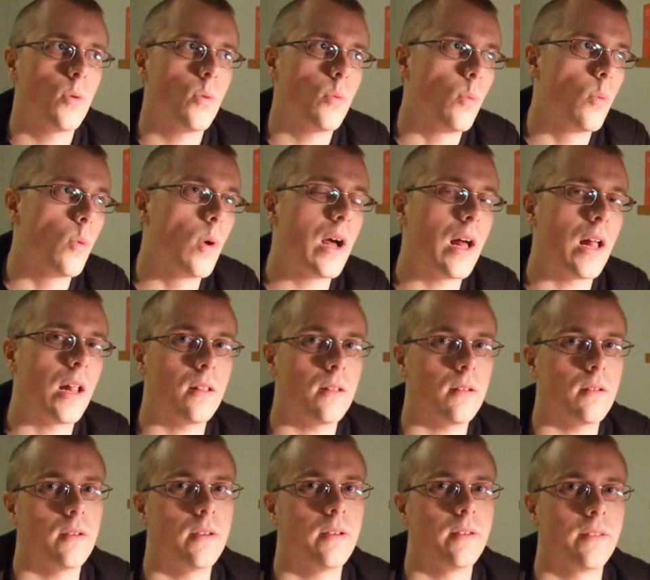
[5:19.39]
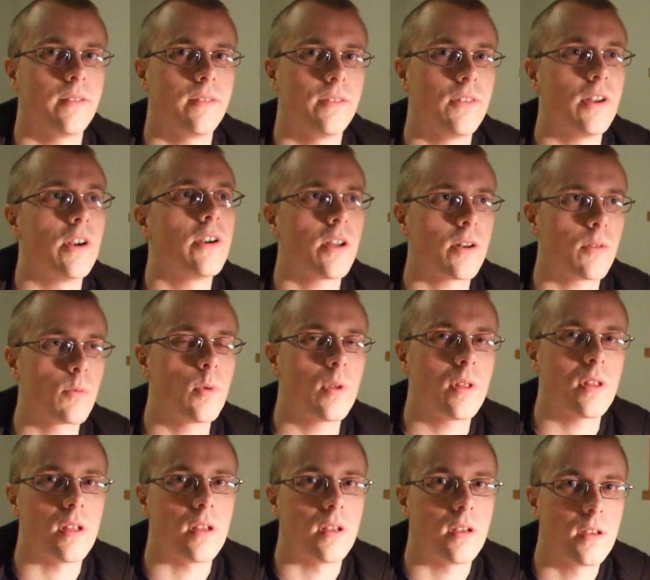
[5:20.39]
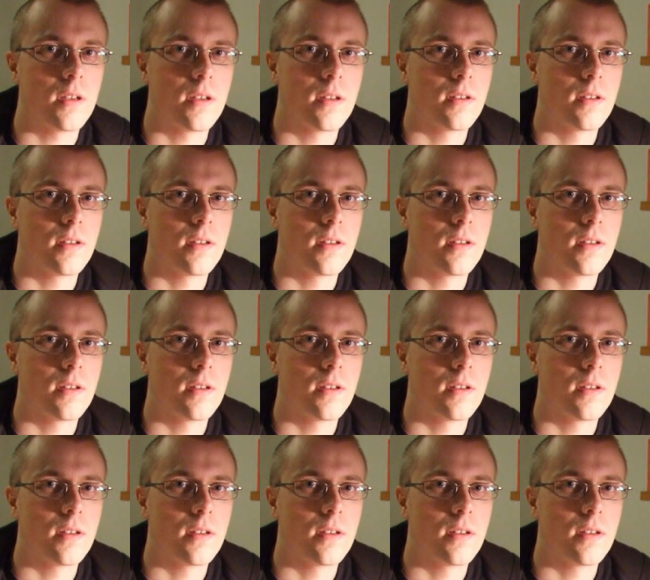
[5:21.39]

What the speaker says: Well, they're not really